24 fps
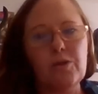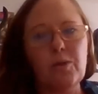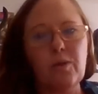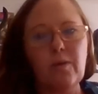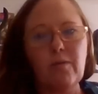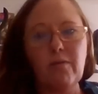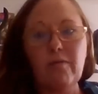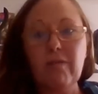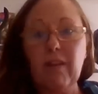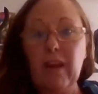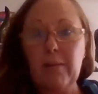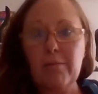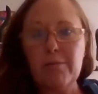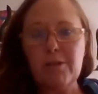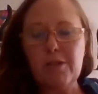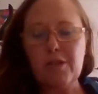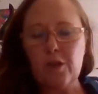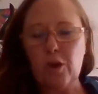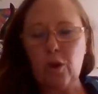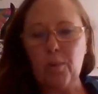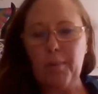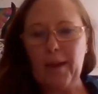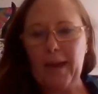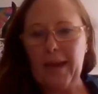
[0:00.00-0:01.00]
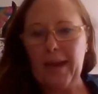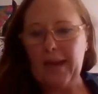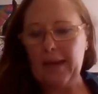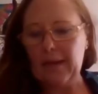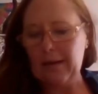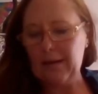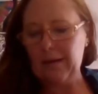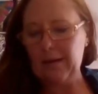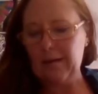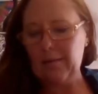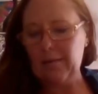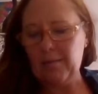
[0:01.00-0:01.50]
twin flame
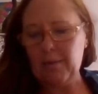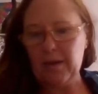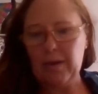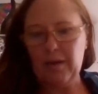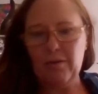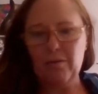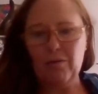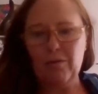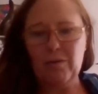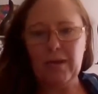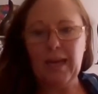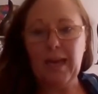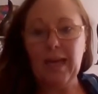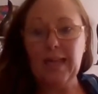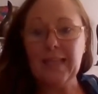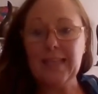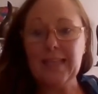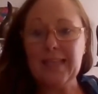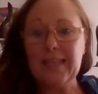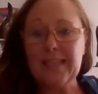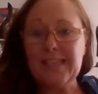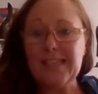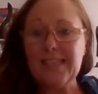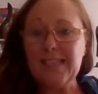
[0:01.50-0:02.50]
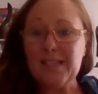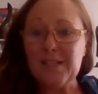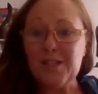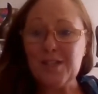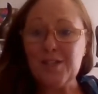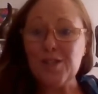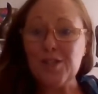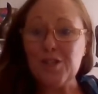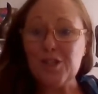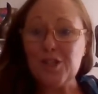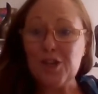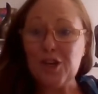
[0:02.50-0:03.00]
soulmate, but reality is
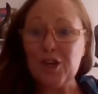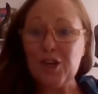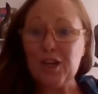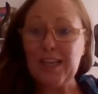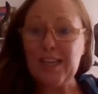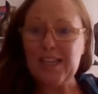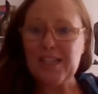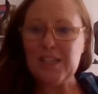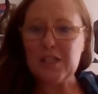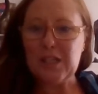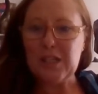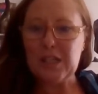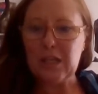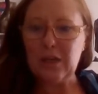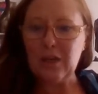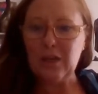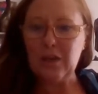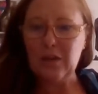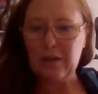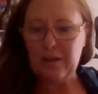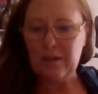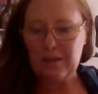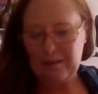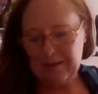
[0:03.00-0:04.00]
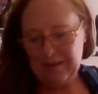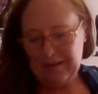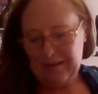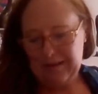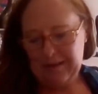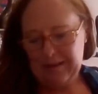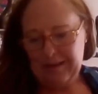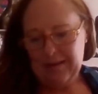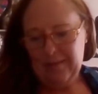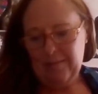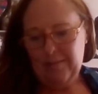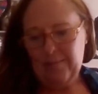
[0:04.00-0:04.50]
it's a journey into you,
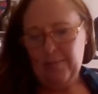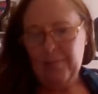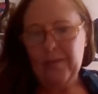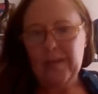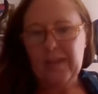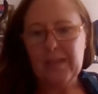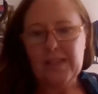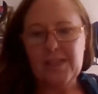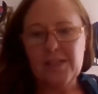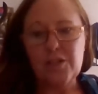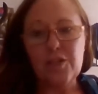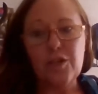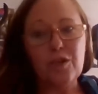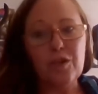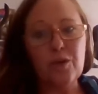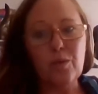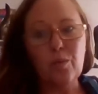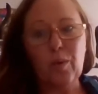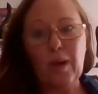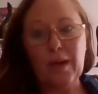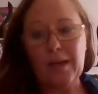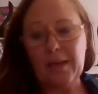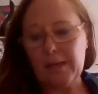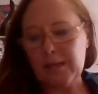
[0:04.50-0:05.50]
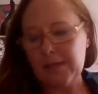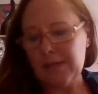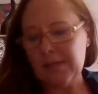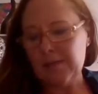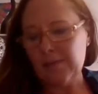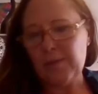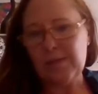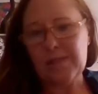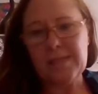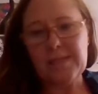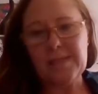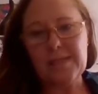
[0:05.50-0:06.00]
into
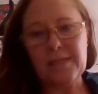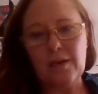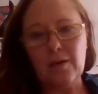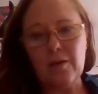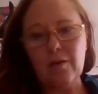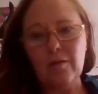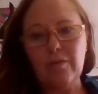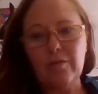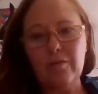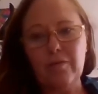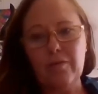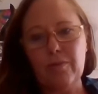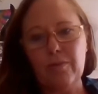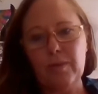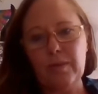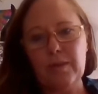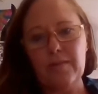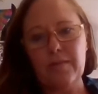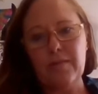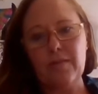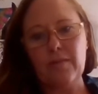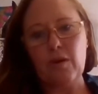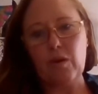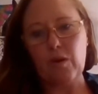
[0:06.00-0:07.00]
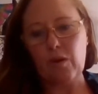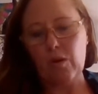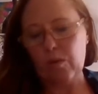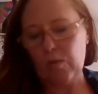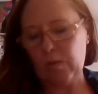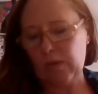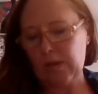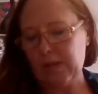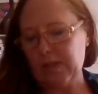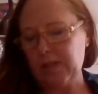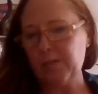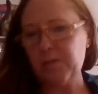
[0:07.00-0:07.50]
oneness with self, with soul,
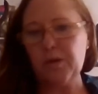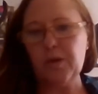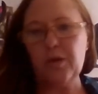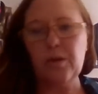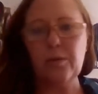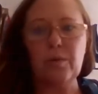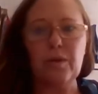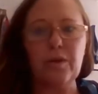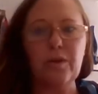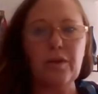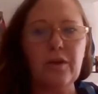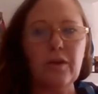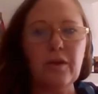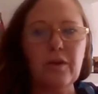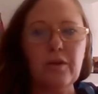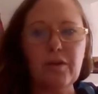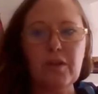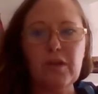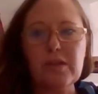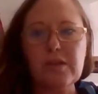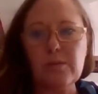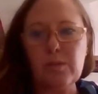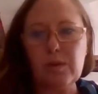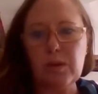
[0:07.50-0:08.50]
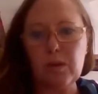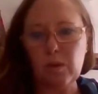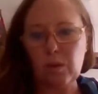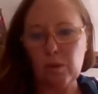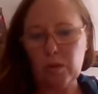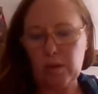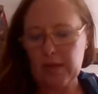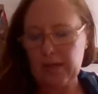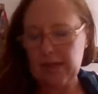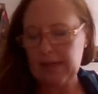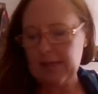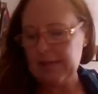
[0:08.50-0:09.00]
with spirit, with universe, with
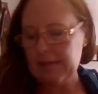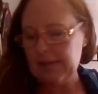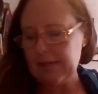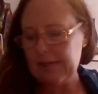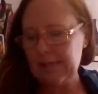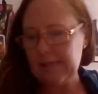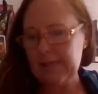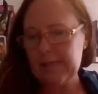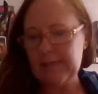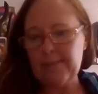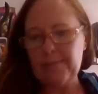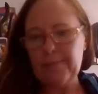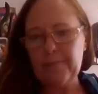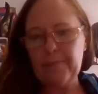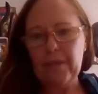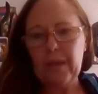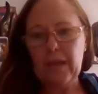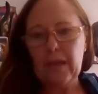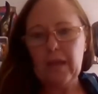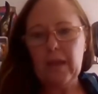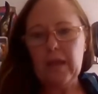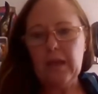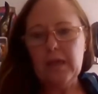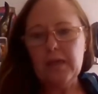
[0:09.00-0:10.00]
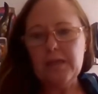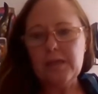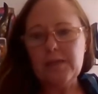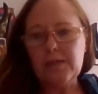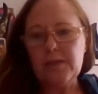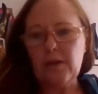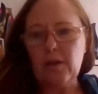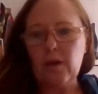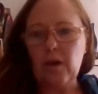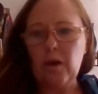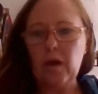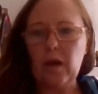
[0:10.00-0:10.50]
all that is.
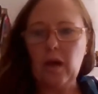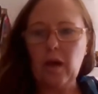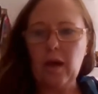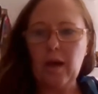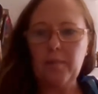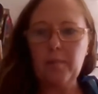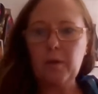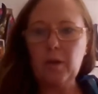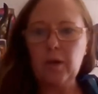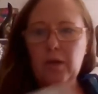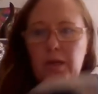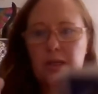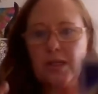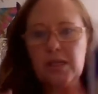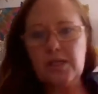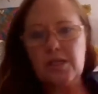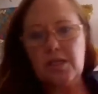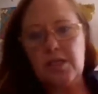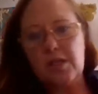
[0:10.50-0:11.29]
So I'm going